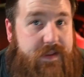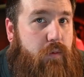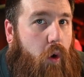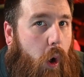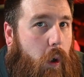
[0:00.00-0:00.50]
They
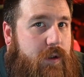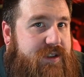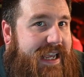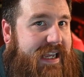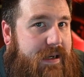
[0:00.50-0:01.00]
were all
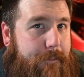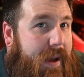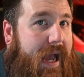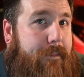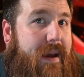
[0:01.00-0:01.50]
taken
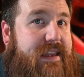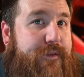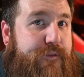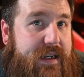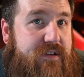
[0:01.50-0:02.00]
aback by the
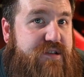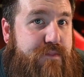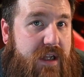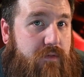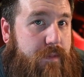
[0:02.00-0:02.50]
figure's
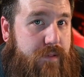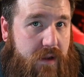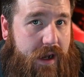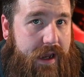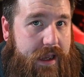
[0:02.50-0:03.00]
blunt
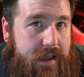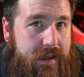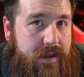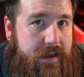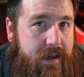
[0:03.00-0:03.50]
reply.
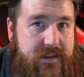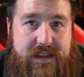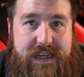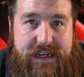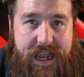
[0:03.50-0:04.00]

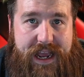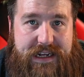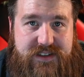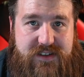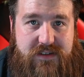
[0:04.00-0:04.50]
Then they had
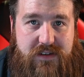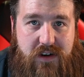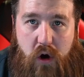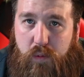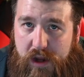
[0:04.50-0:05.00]
asked,
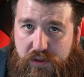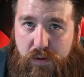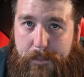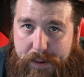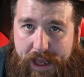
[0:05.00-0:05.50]
"Are we on the
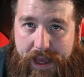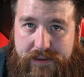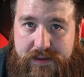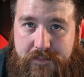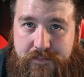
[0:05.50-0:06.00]
right
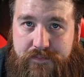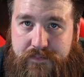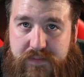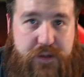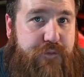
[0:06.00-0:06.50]
path?"
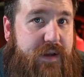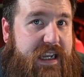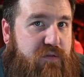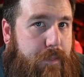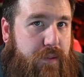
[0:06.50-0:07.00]
The
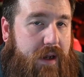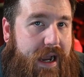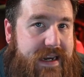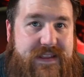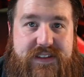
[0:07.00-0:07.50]
figure
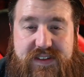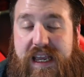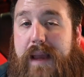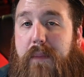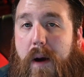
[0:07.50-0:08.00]
replied in the
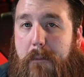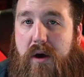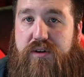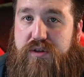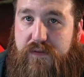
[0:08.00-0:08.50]
same
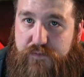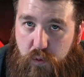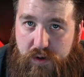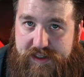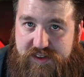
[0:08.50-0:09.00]
monotone
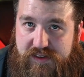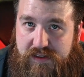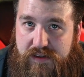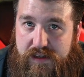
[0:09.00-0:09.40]
voice,